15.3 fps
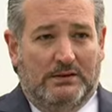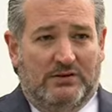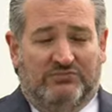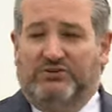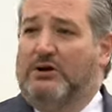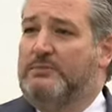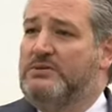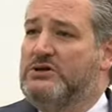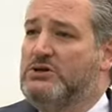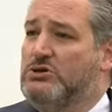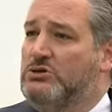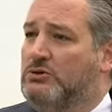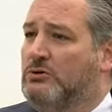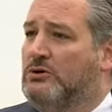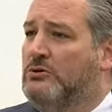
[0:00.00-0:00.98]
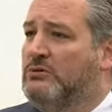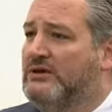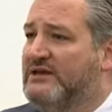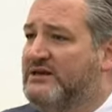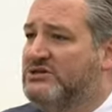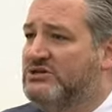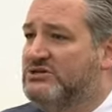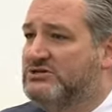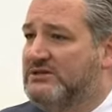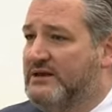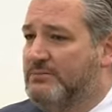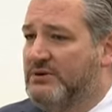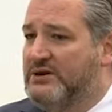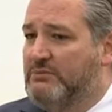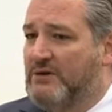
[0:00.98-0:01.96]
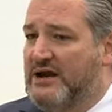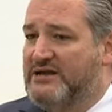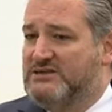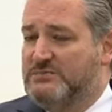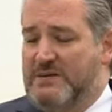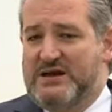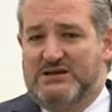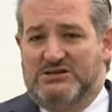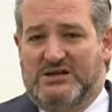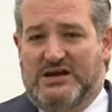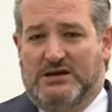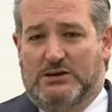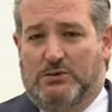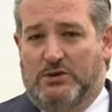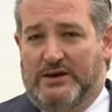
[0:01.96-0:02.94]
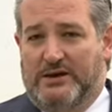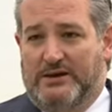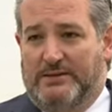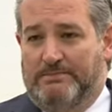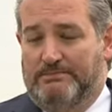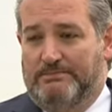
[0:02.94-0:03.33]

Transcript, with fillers: from your religious liberty rights being taken away.